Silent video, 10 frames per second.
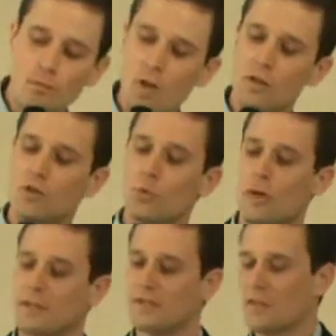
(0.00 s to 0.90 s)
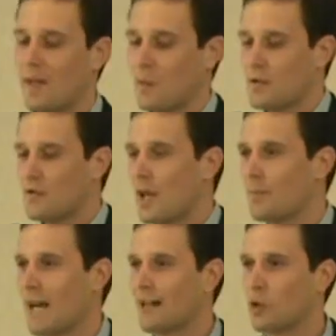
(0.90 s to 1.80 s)
Two quick disclaimers:
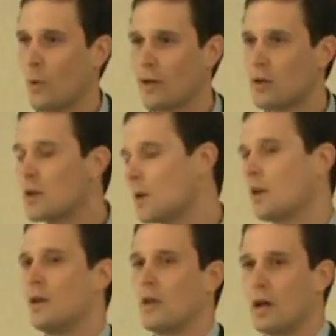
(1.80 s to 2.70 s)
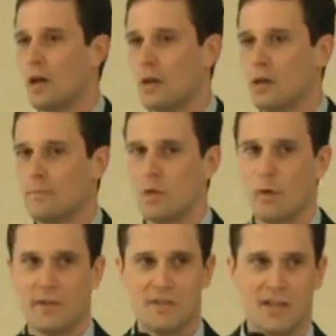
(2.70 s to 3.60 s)
I'm not a lawyer.
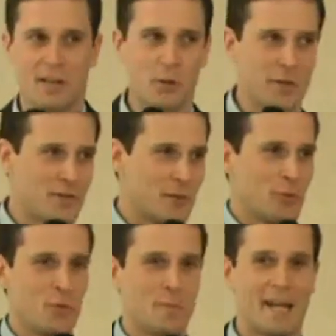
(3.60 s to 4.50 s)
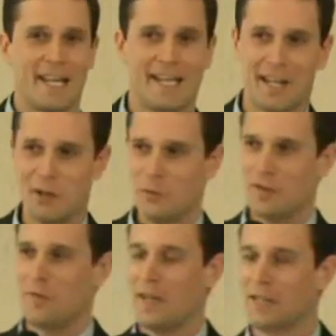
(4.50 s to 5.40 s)
No offense to any lawyers in the room, but I get
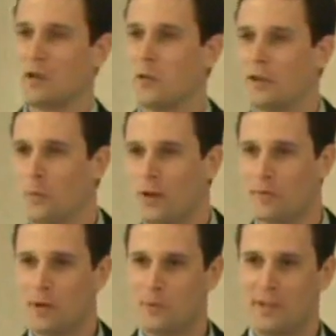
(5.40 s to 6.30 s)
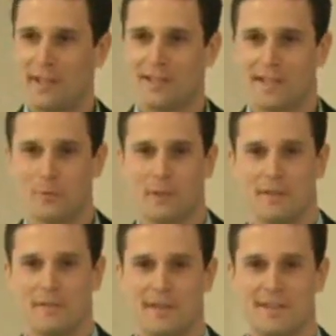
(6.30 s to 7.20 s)
accused of being a lawyer quite frequently. I take real
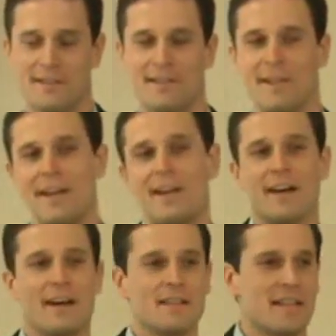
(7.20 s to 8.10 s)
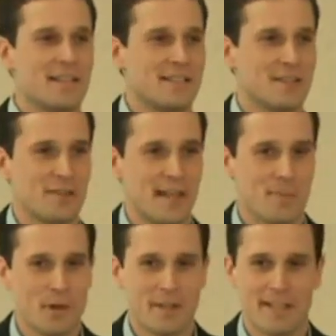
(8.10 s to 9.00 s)
offense. The second
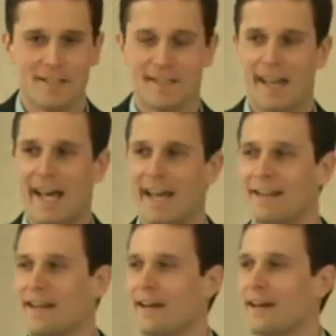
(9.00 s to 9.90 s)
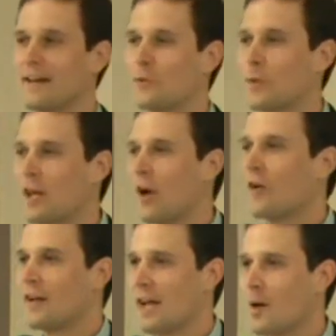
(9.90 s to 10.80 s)
disclaimer is that we
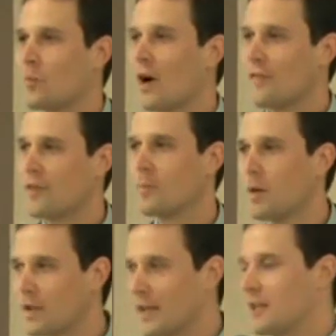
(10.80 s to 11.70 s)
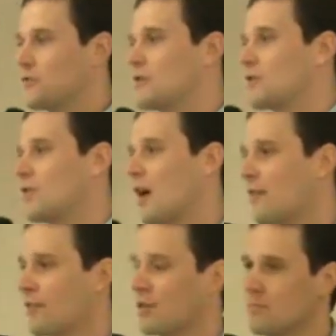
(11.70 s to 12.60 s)
are a nonprofit public interest
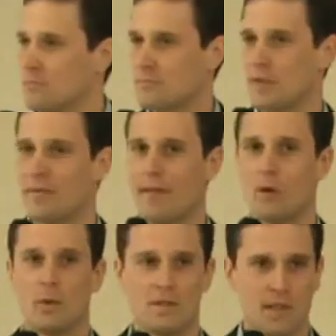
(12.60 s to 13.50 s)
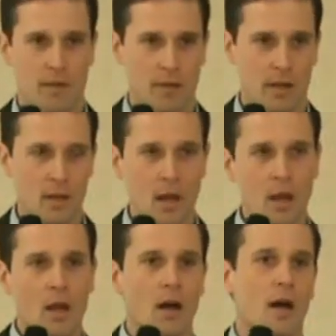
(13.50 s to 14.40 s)
law firm, a
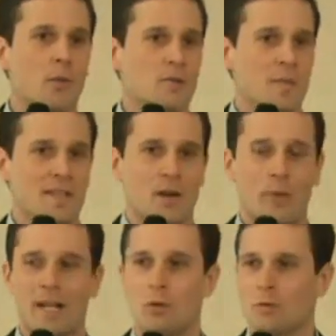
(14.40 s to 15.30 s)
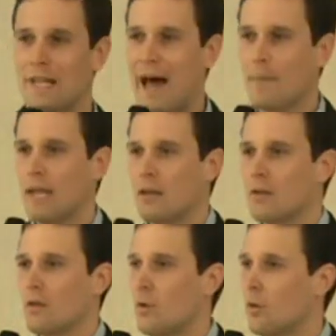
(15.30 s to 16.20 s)
501c3, which means that we don't lobby
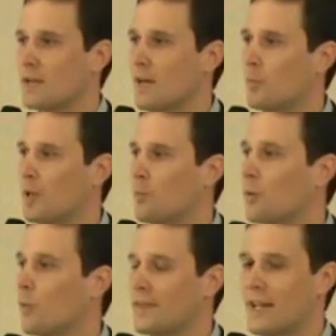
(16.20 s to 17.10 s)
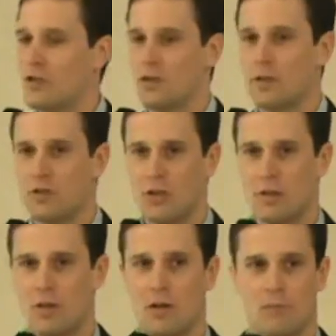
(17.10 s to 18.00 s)
or tell people what they should or
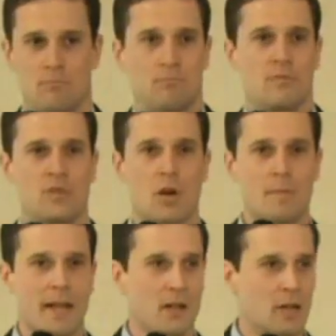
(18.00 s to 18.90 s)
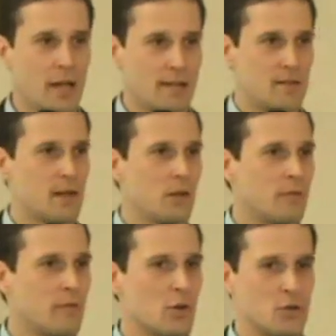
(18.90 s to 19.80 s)
shouldn't do. So I'm not here tonight to tell
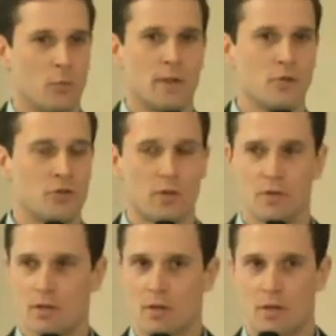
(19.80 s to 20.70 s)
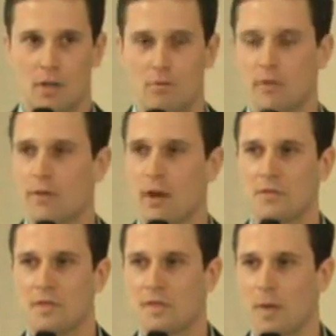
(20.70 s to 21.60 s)
you folks what you should or shouldn't do in
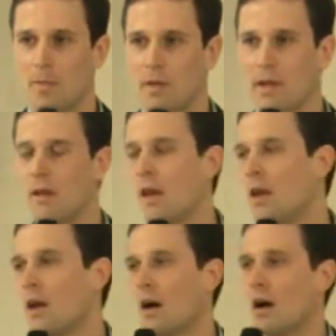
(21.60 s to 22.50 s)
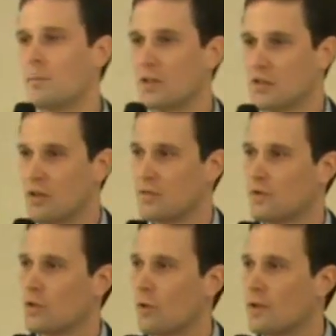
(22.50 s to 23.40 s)
regards to this pipeline. I'm going to share
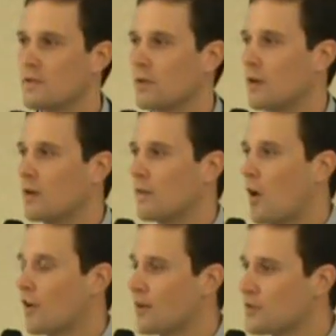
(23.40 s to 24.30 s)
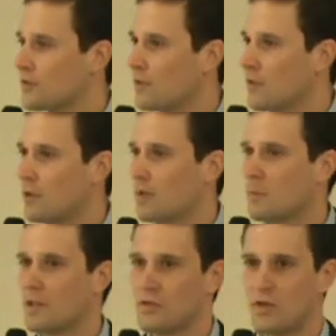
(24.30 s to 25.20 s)
some stories of our history, and I'm
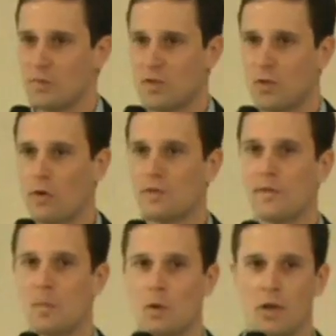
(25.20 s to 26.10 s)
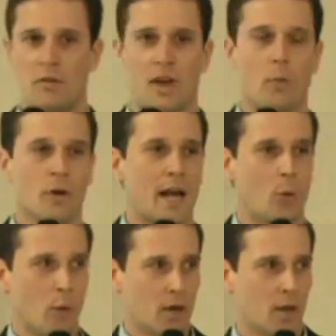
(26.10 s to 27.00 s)
going to share some stories of communities that we're
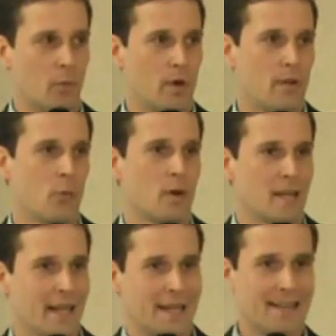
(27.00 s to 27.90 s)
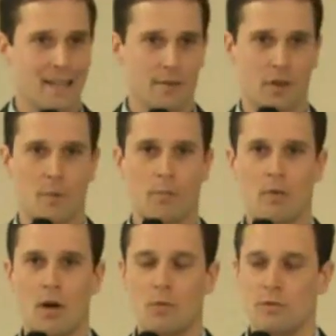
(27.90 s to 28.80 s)
now working with who are taking a different
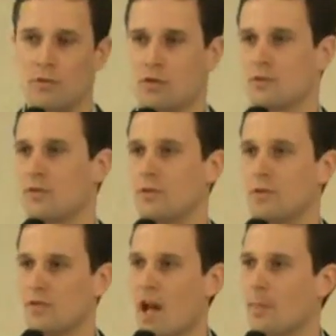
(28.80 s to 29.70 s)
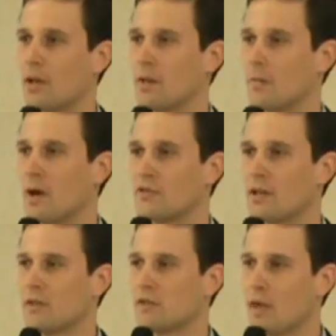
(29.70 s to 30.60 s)
approach to stopping
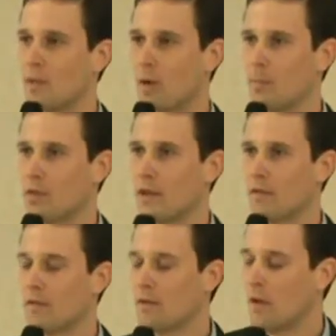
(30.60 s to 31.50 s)
projects like pipelines.